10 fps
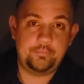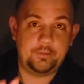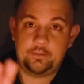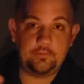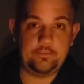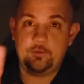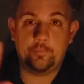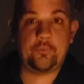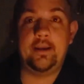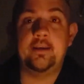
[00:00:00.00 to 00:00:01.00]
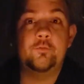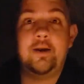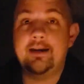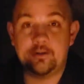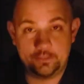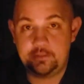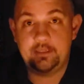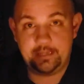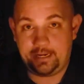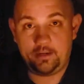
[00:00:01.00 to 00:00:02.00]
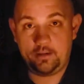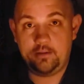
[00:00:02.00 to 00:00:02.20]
but you're breaking records today.